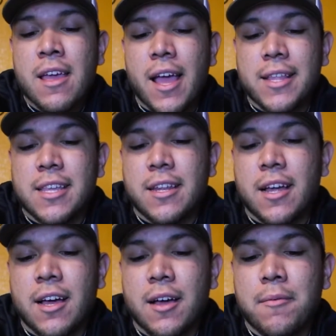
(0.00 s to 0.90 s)
And then
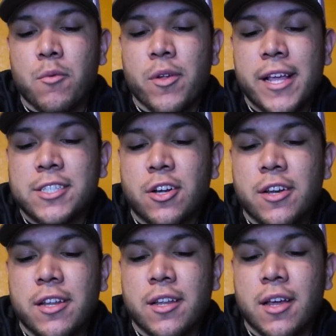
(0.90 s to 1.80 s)
when I
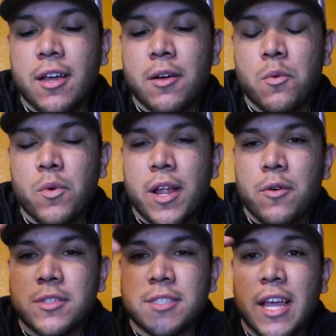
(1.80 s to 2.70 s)
started, when I
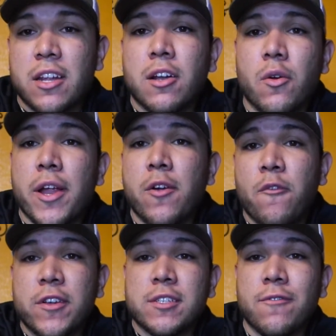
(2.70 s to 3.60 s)
was down in Laredo
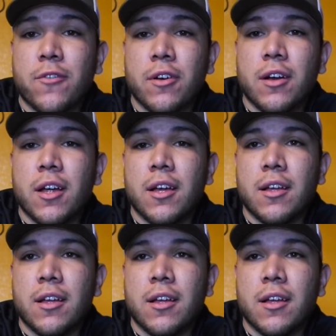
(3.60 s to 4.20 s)
fishing for